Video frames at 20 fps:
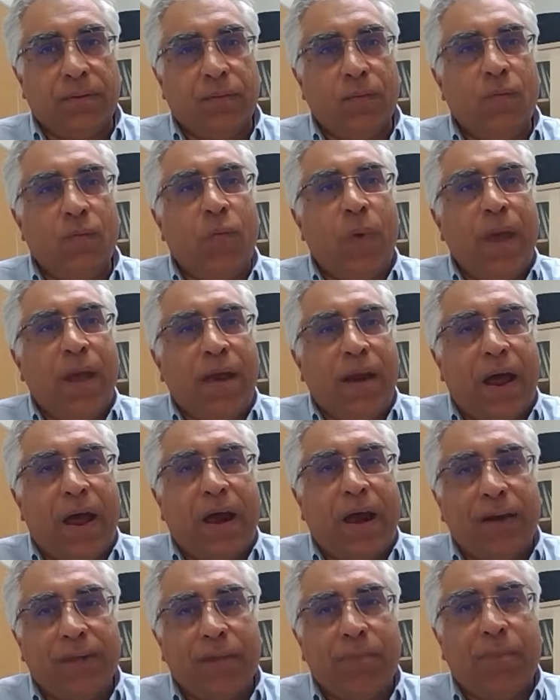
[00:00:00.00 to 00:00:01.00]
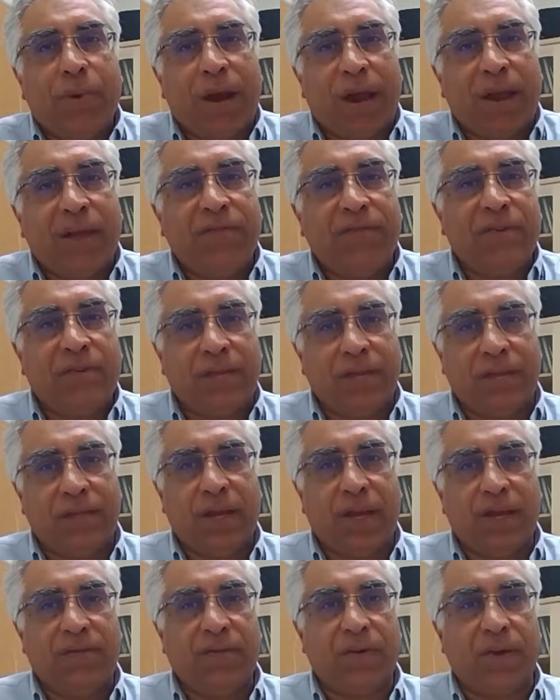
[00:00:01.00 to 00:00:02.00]
Where are the privacy
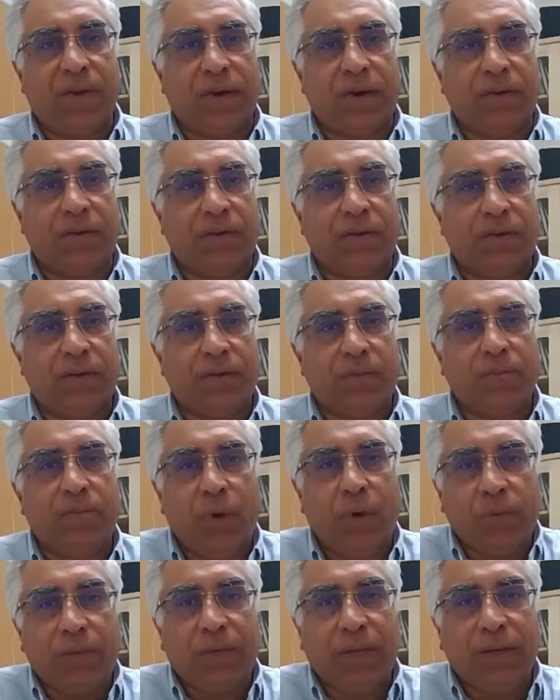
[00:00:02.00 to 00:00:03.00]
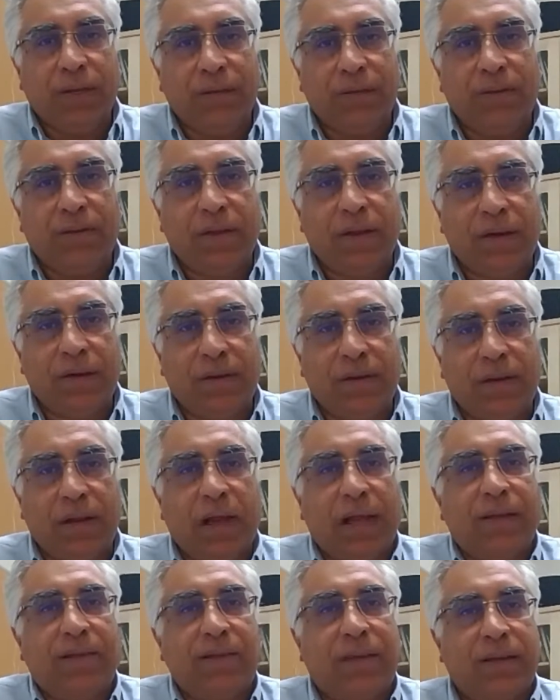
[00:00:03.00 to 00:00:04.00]
safeguards, both
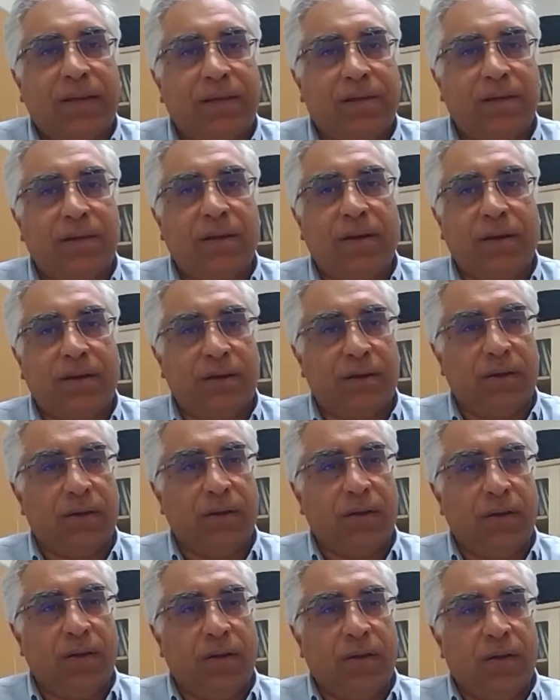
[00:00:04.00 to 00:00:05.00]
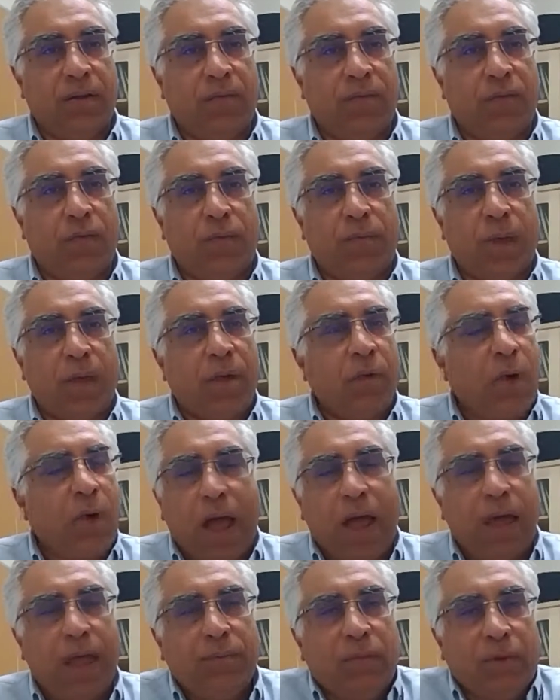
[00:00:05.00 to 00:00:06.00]
internal and external?
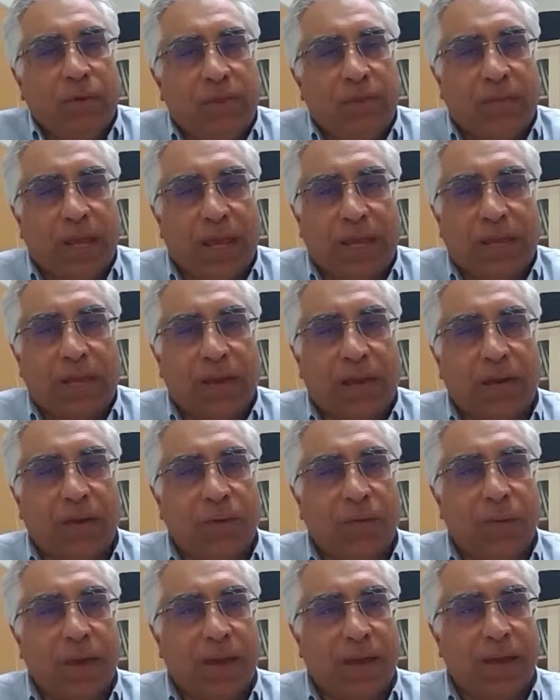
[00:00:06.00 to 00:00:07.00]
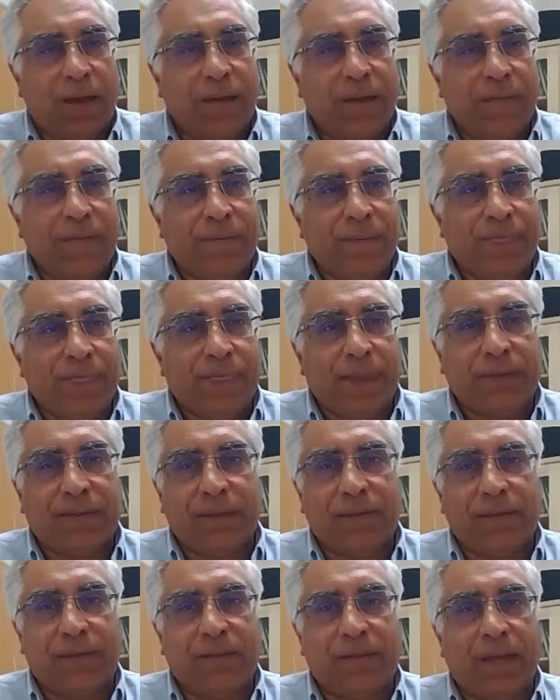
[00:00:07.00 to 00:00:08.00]
I am not saying in any way that
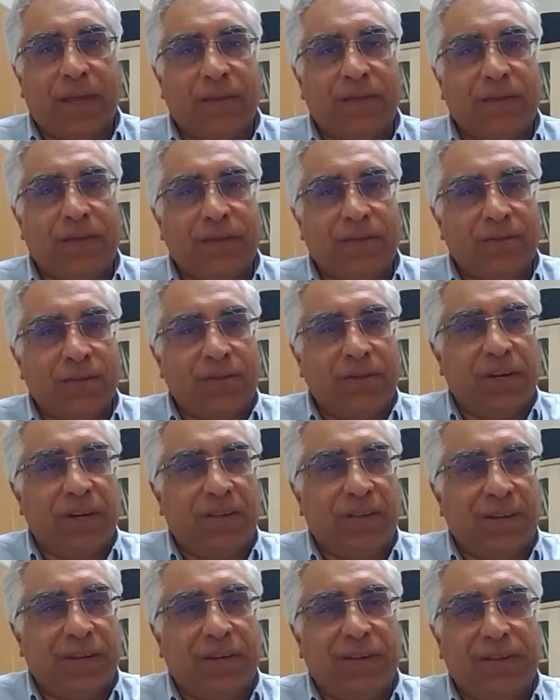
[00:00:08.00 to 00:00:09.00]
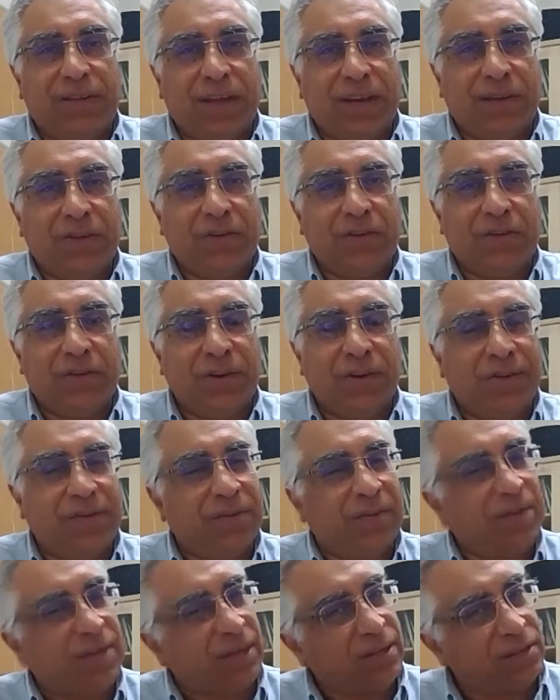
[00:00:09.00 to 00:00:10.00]
the state does not need an intelligence
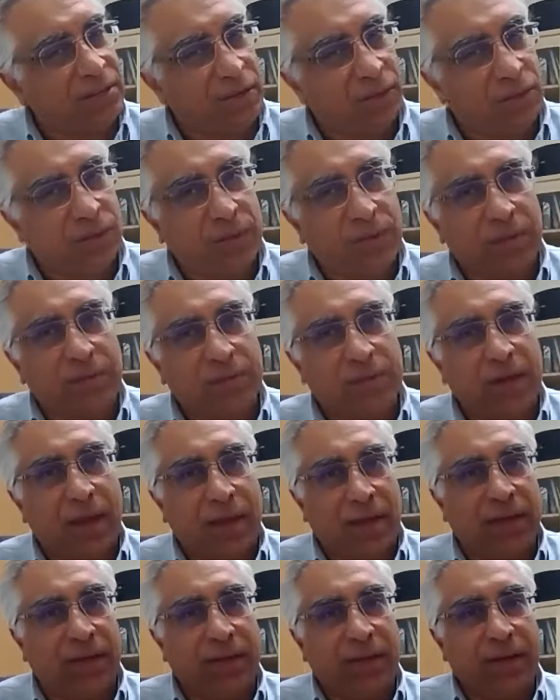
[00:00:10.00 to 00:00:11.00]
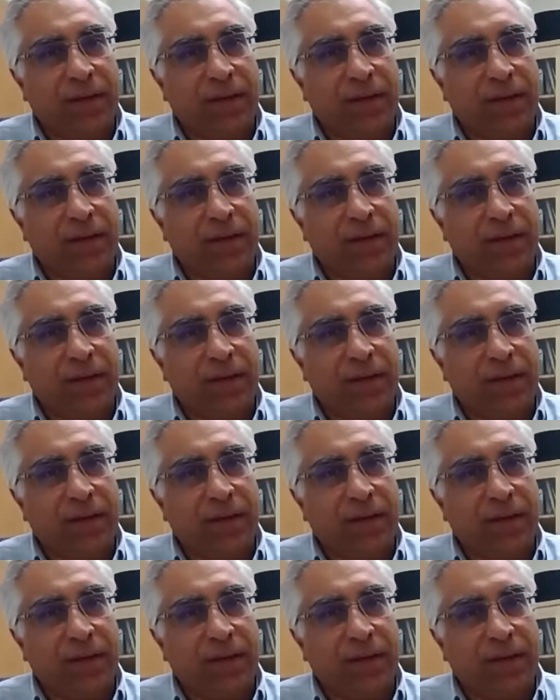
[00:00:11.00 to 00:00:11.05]
service. That's not what I'm saying.